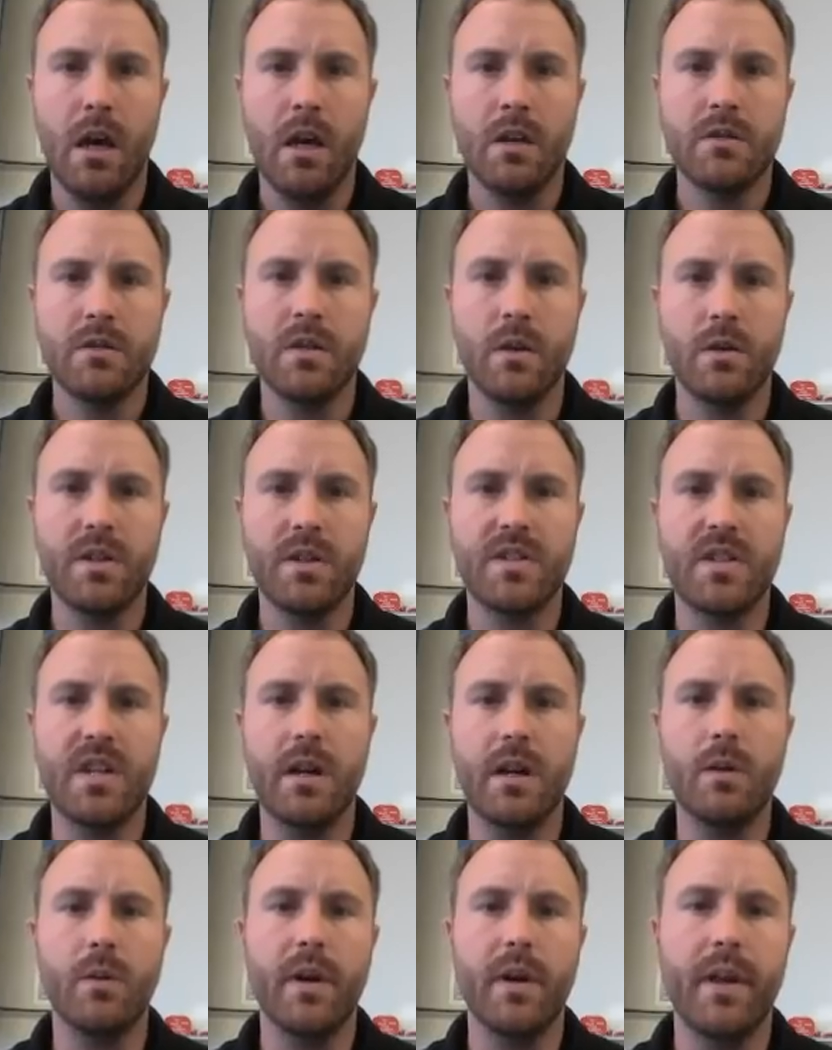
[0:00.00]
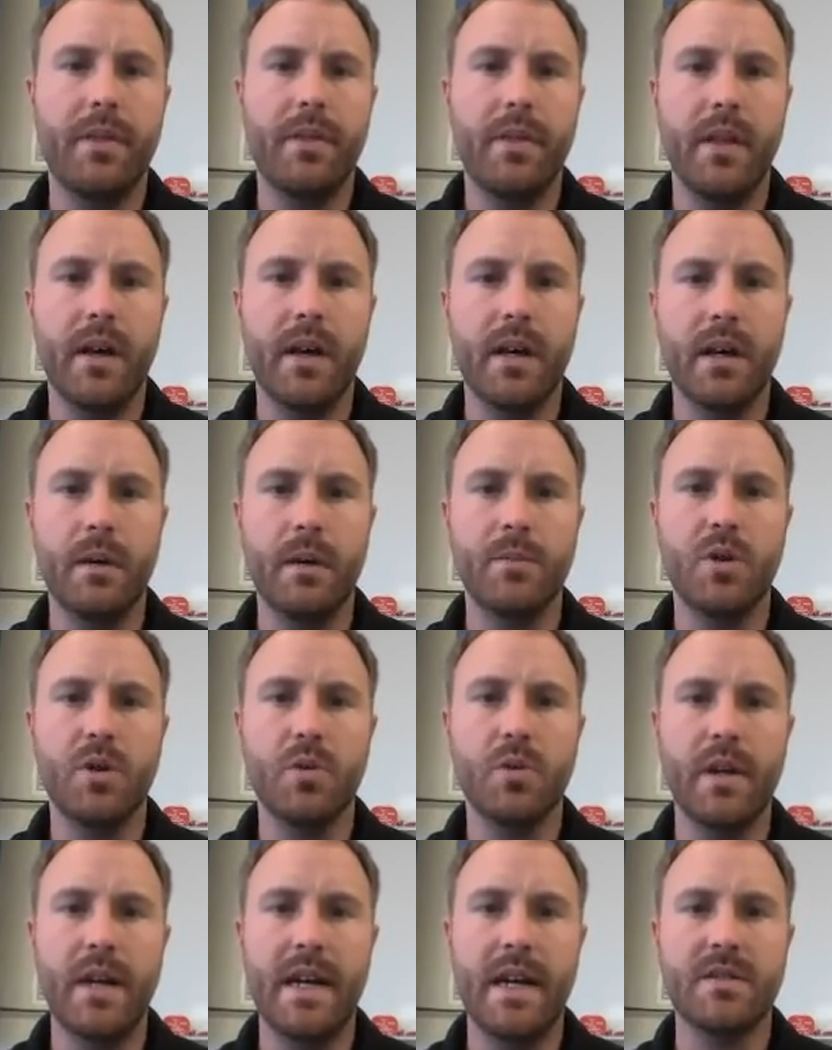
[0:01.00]
So to start with, um,
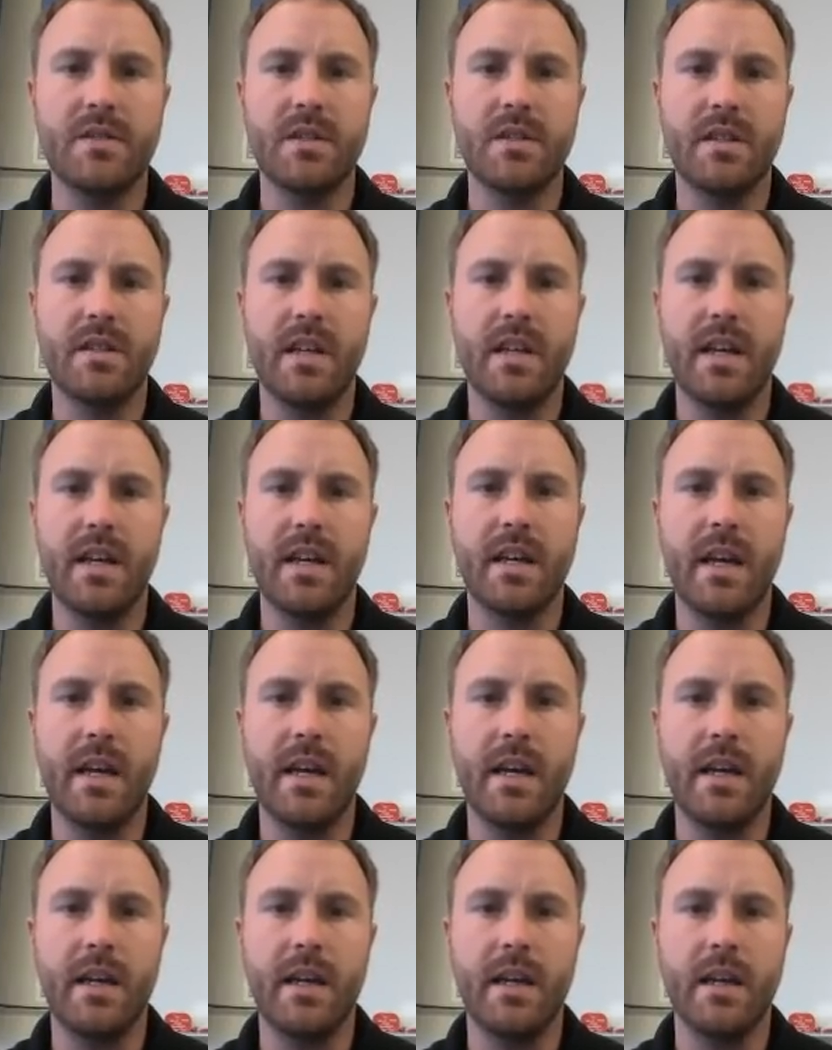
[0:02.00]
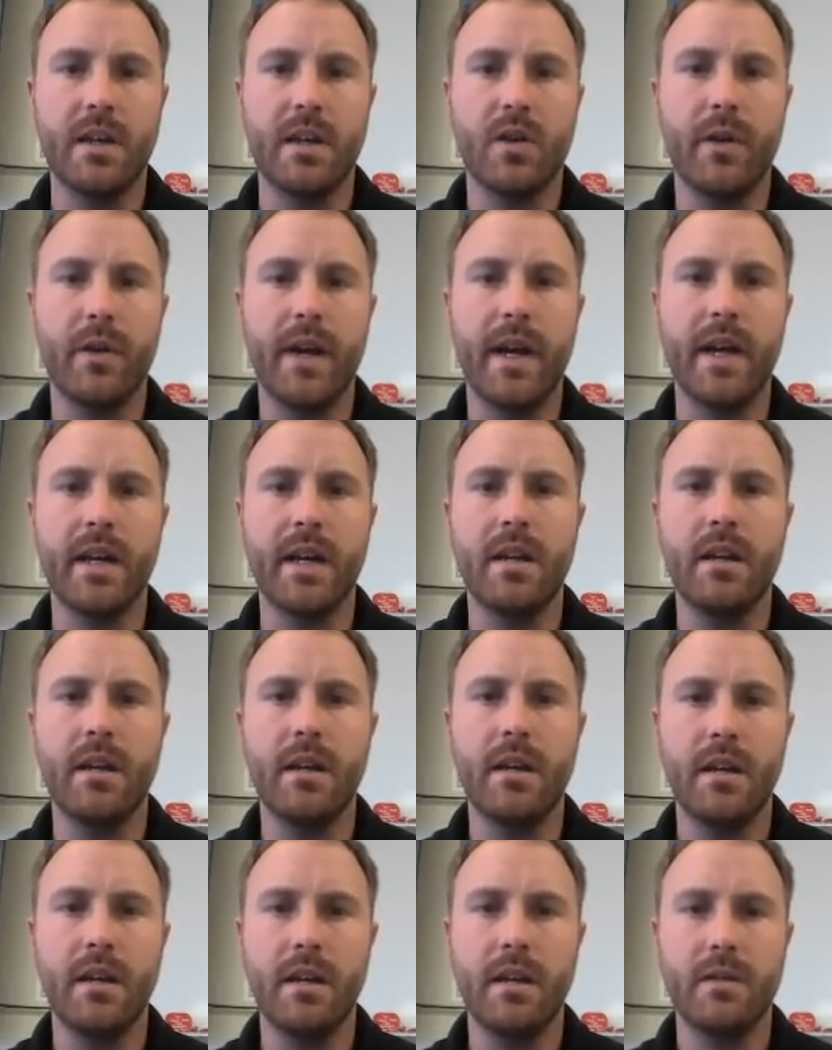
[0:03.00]
you were asked to take a
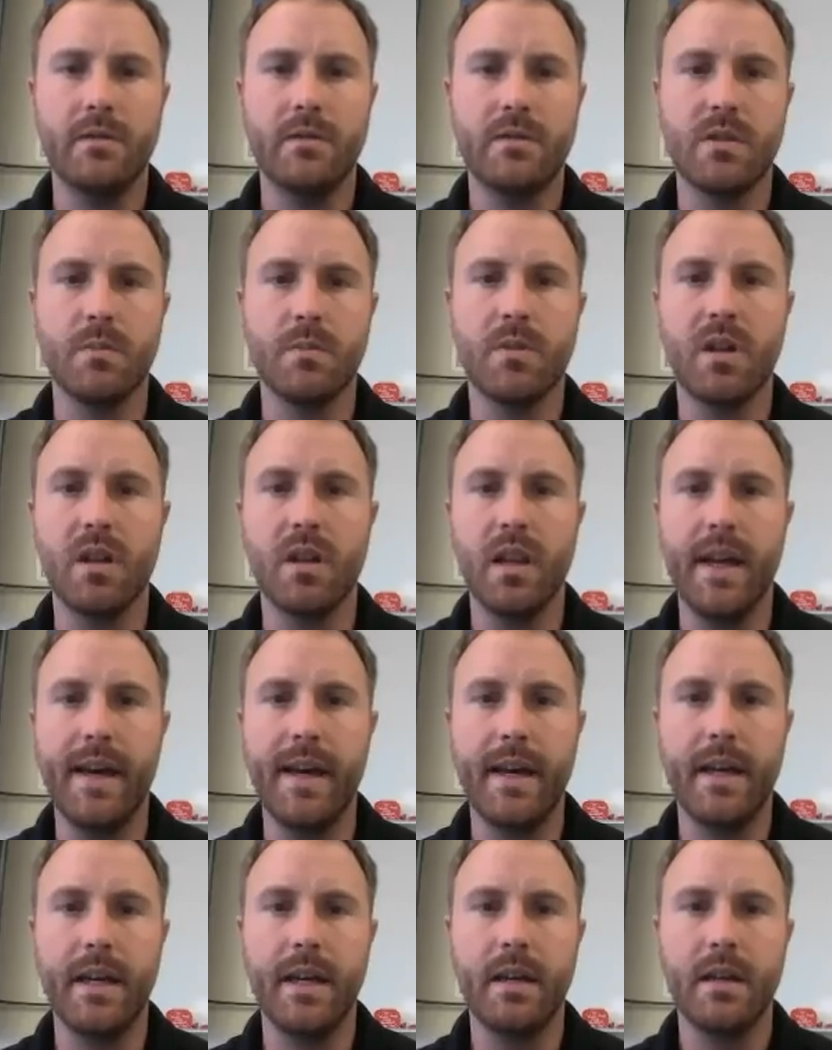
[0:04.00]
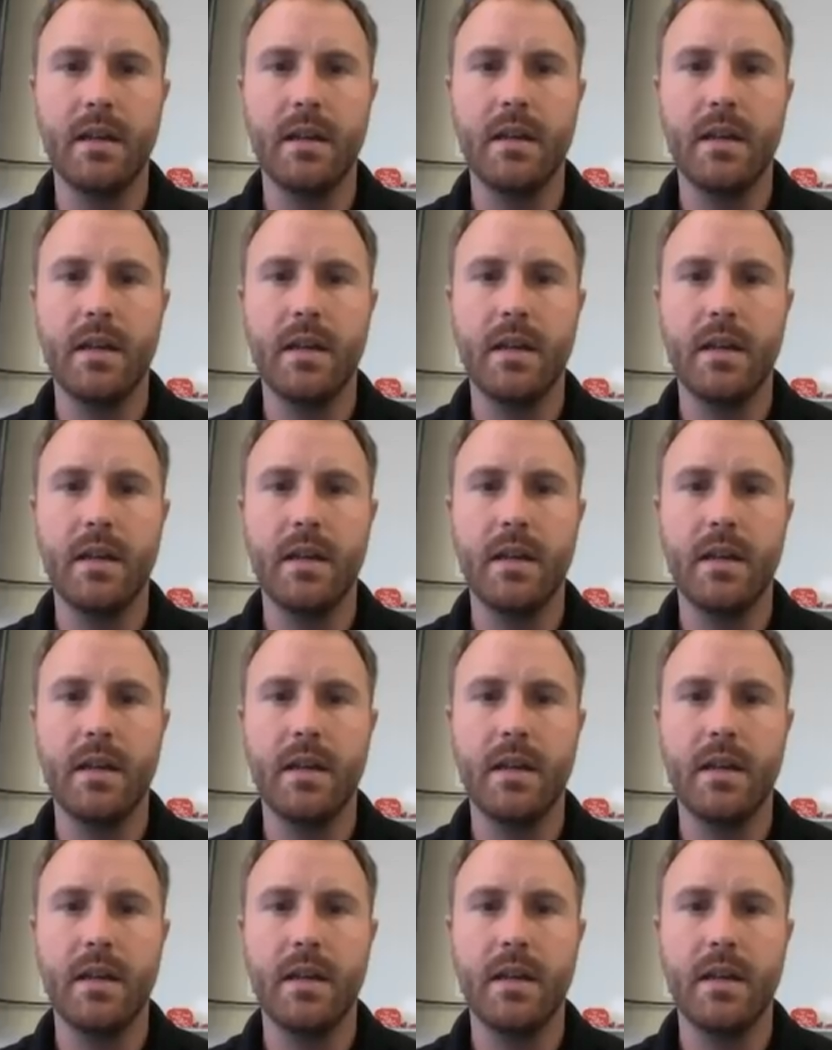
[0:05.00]
crayon, some clay,